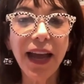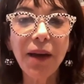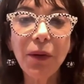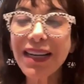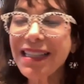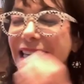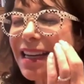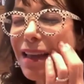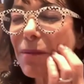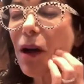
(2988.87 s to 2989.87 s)
and when I say
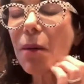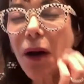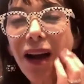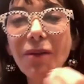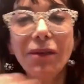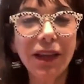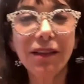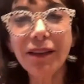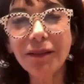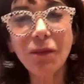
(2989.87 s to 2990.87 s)
to them, come on,
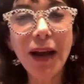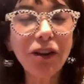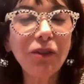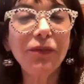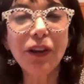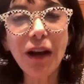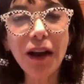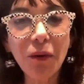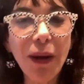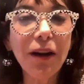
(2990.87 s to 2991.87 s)
the, the, why don't you figure
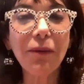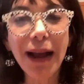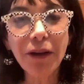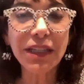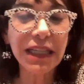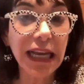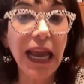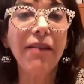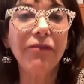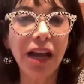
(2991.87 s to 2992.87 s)
out a way around this like
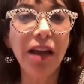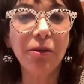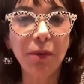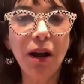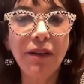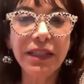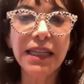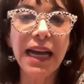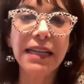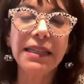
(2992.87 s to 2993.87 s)
every other province
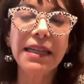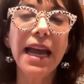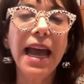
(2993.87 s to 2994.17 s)
has?